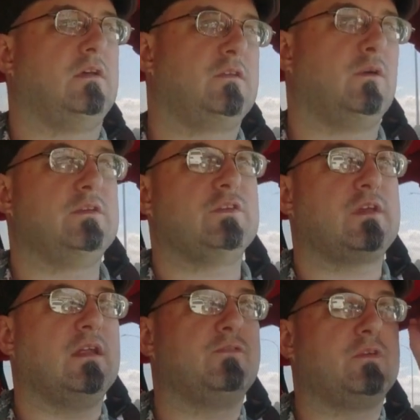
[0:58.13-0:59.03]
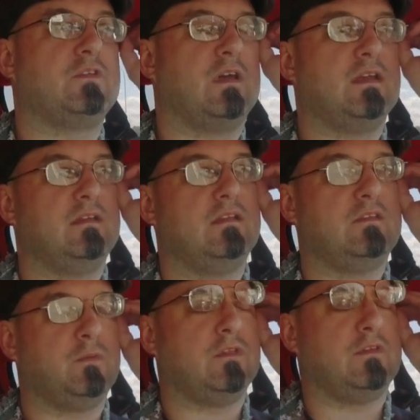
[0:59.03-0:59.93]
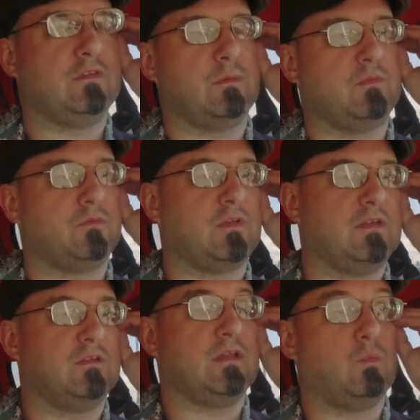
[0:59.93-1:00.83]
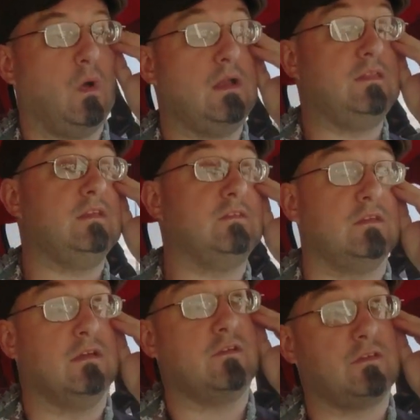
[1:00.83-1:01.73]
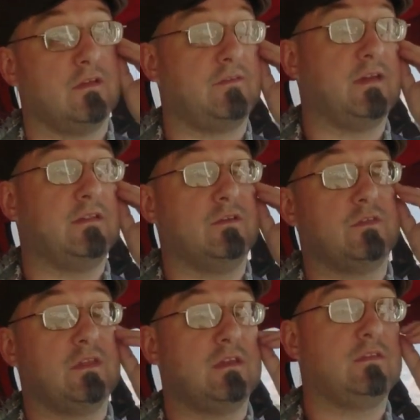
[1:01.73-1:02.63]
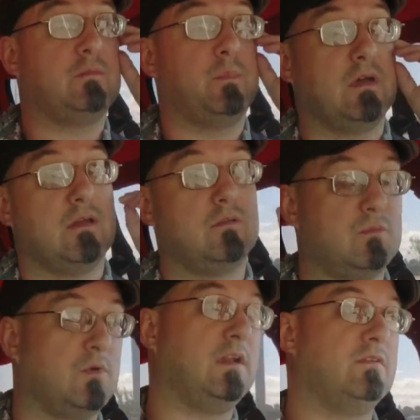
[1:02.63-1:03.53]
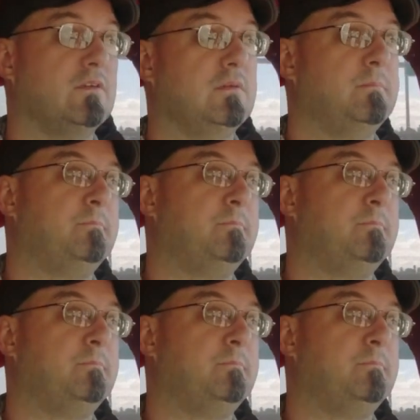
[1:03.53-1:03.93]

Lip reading: So I just kind of resigned. It's one of those things I've been resigned to. Like, one of these years I'll find those things, but whatever.